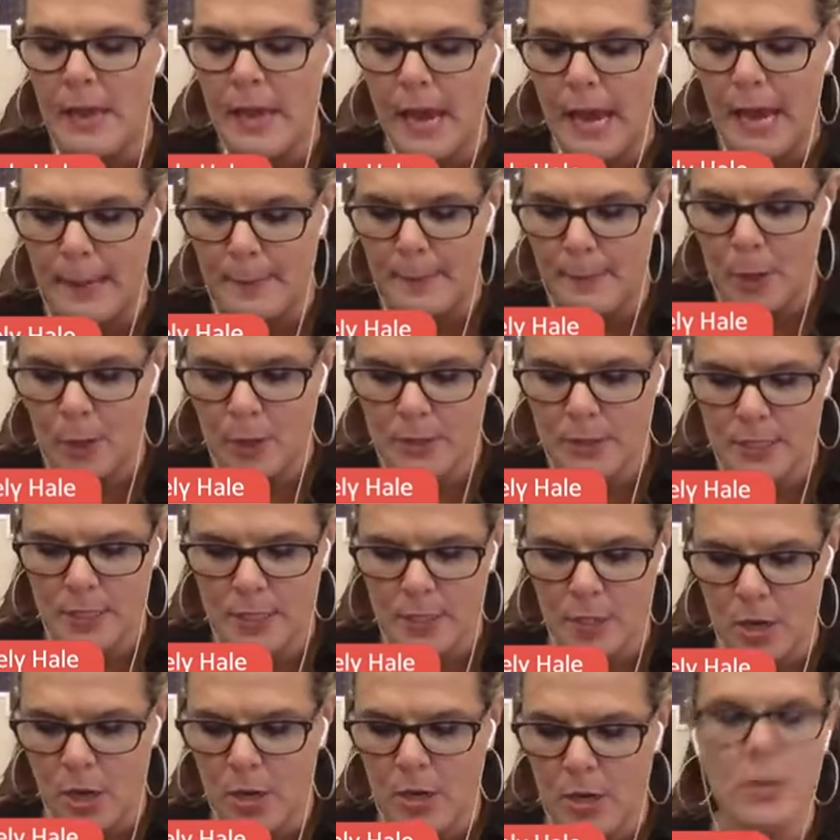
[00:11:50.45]
i posted
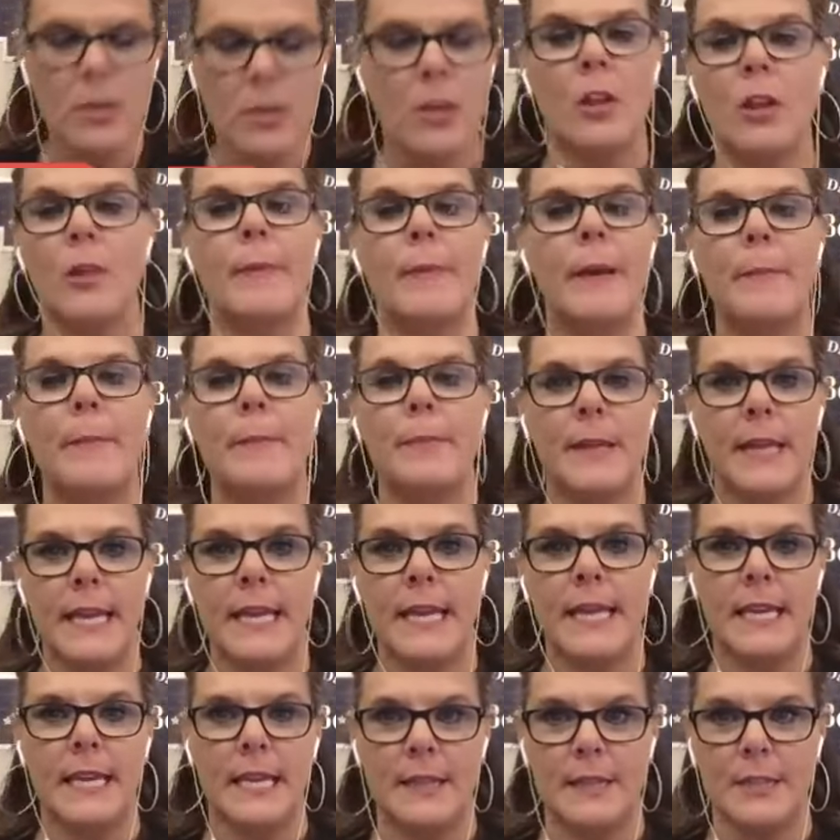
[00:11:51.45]
an article about
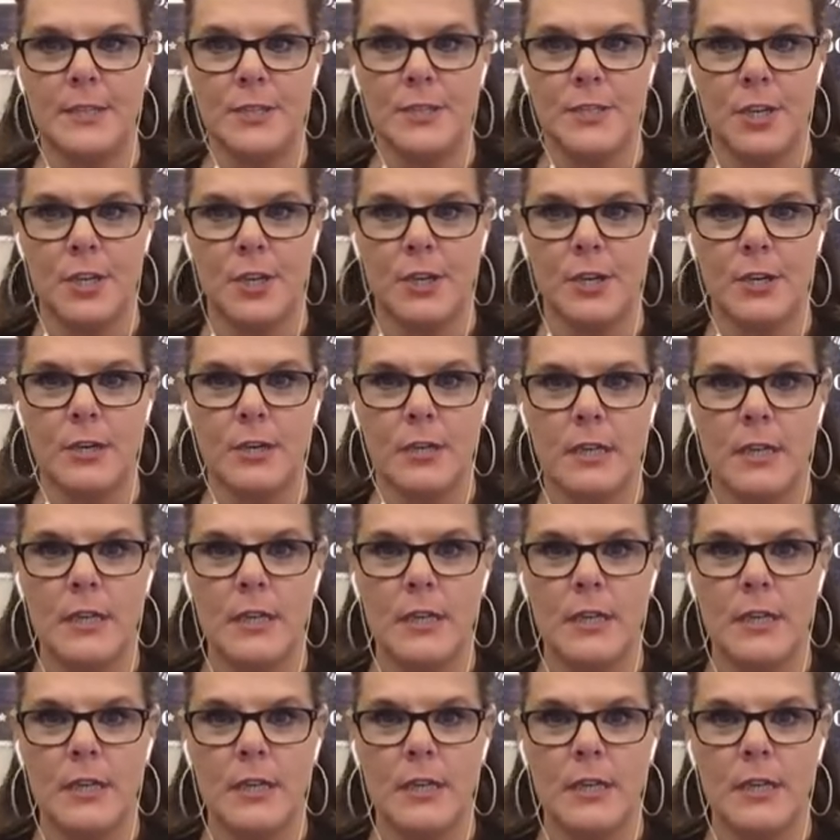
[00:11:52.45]
playing in the dirt